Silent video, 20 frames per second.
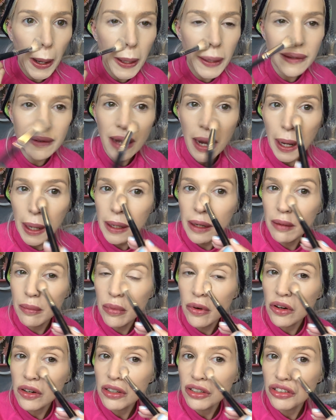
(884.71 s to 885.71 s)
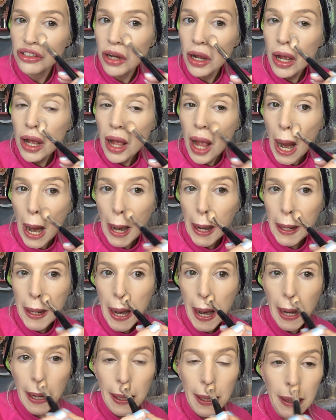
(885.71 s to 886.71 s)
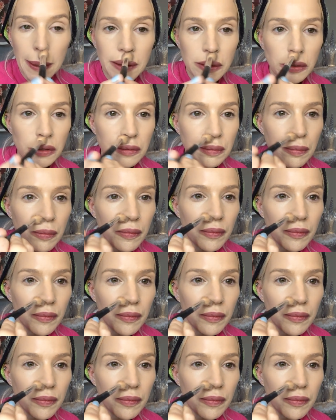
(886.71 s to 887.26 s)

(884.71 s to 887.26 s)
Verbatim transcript: a tiny brush and I like to